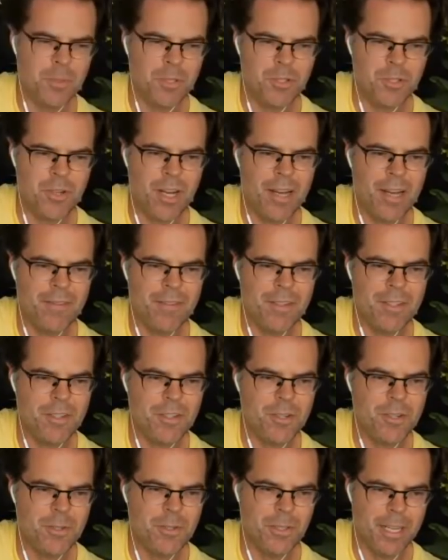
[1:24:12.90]
they're terrible
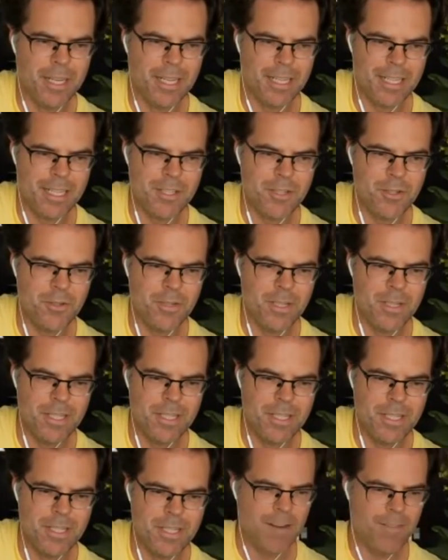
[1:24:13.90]
drivers too like as
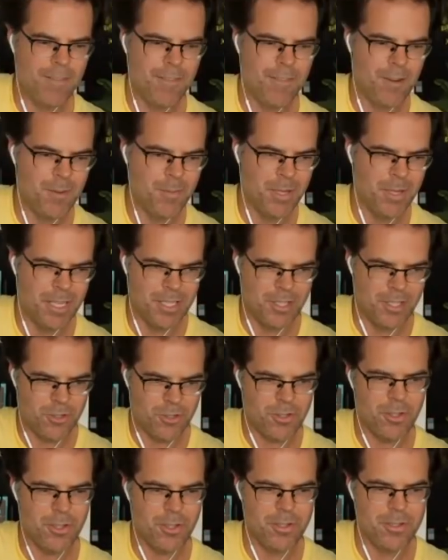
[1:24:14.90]
soon as it starts
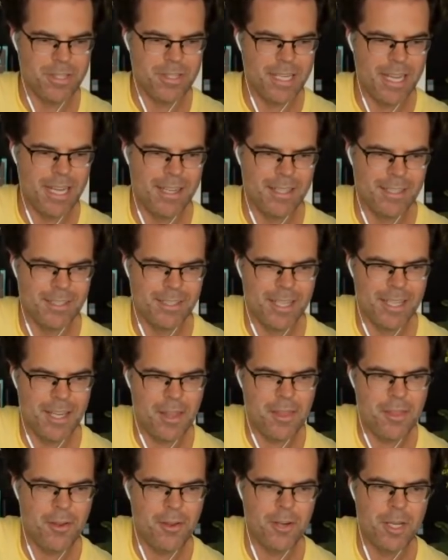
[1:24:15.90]
raining everybody slows
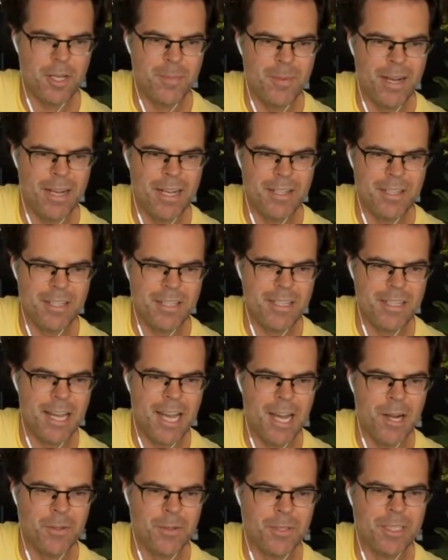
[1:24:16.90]
down to like 30
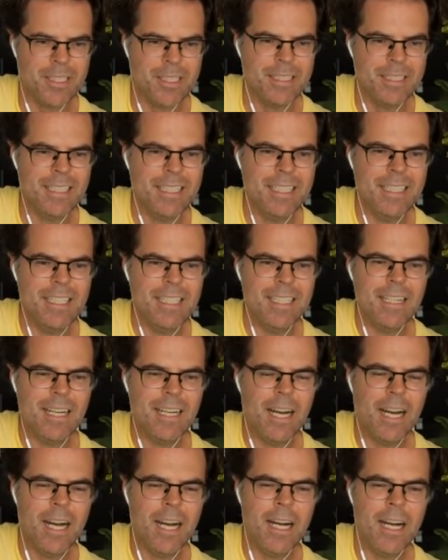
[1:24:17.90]
miles an hour
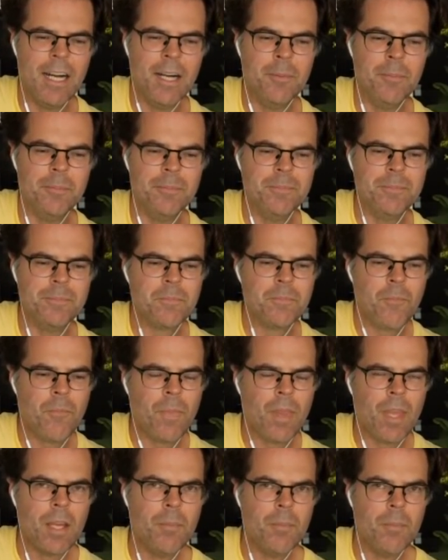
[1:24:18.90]
um,
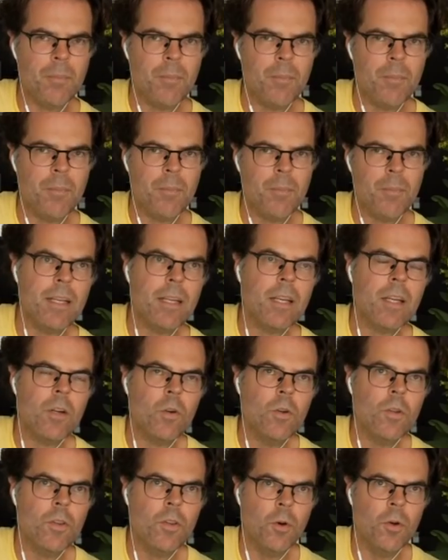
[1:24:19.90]
but
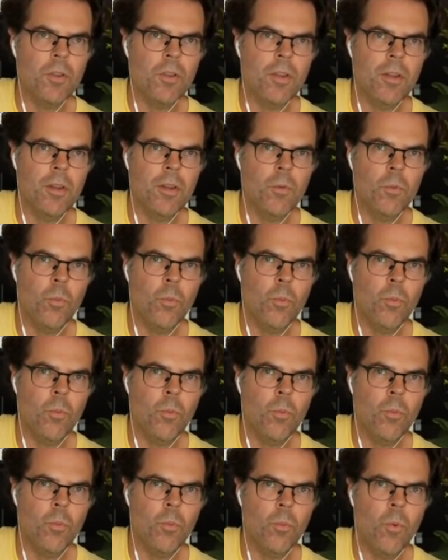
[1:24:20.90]
the, the one
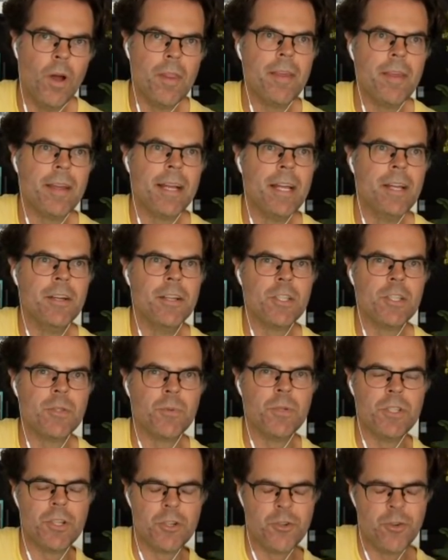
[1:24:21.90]
thing I noticed was you're
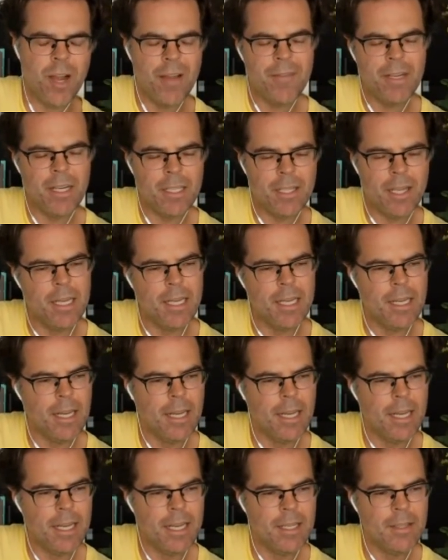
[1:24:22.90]
driving on the
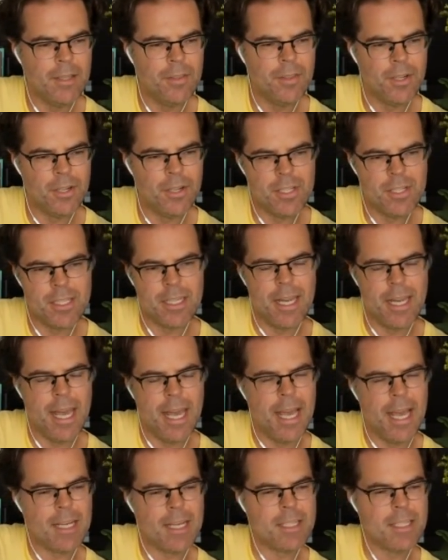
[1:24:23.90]
highway and
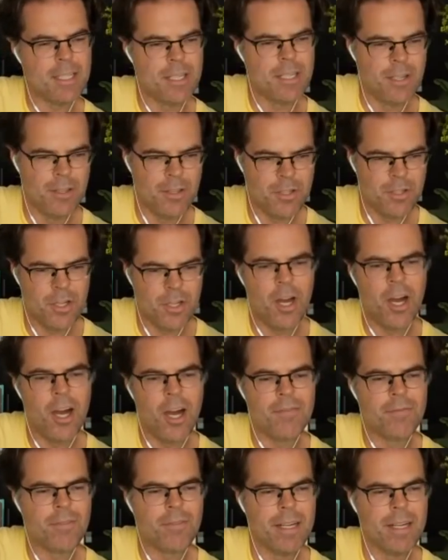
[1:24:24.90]
there's an X, you know, there's an
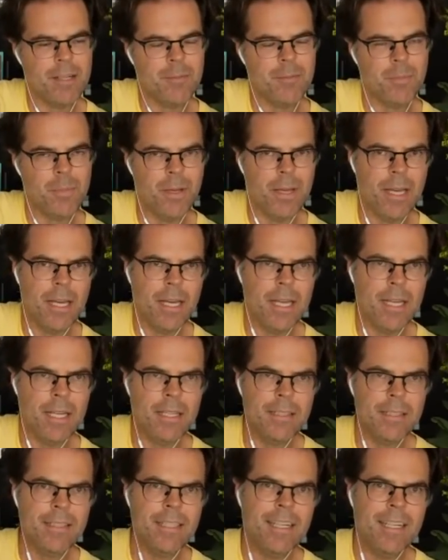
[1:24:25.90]
off ramp
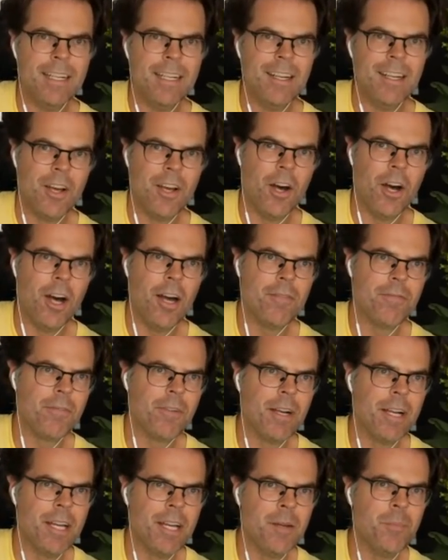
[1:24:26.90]
and the off
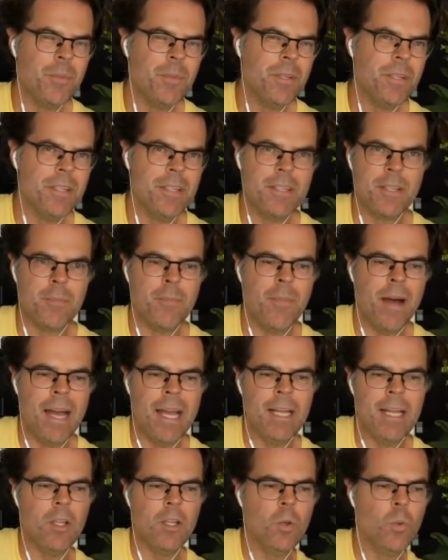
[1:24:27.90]
ramp is a
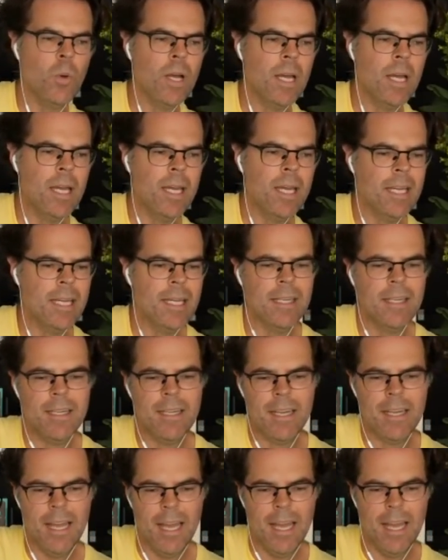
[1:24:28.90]
mile away
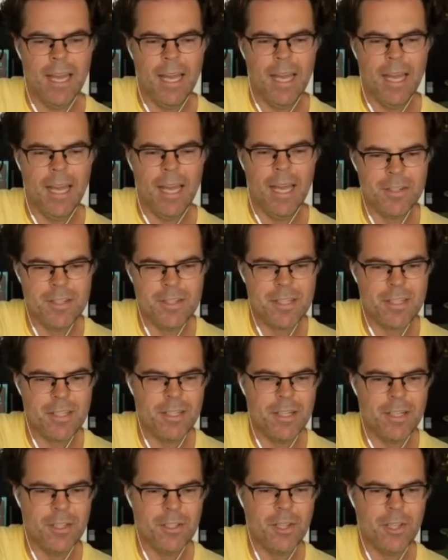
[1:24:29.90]
and there's
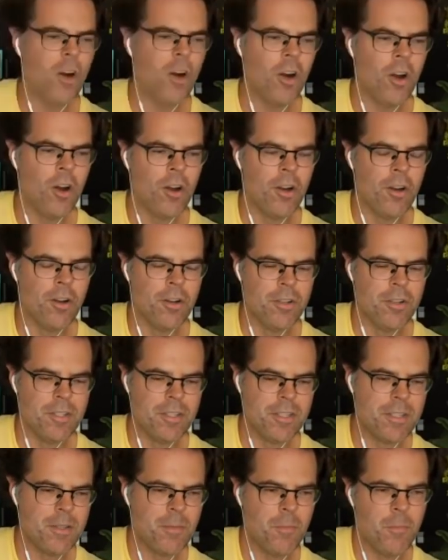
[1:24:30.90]
a line of
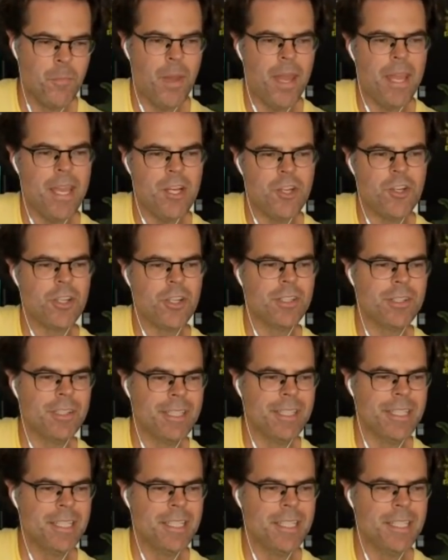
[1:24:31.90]
cars
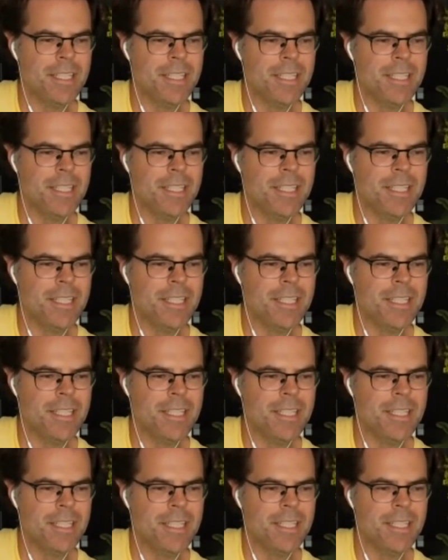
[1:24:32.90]
patiently in the
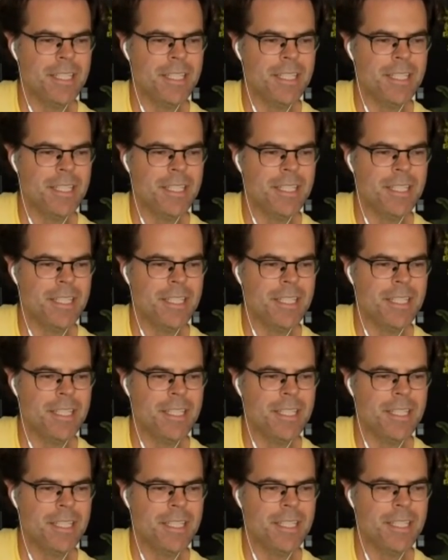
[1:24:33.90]
right lane
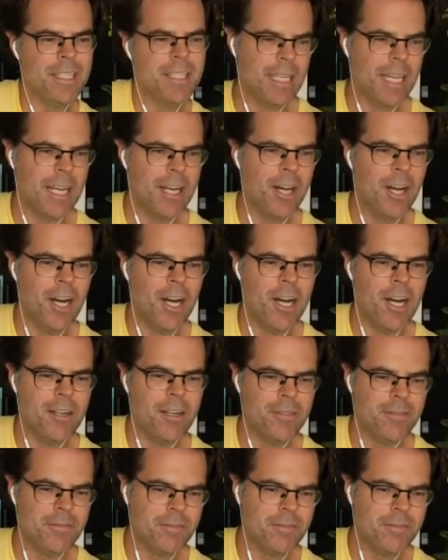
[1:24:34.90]
waiting to get off.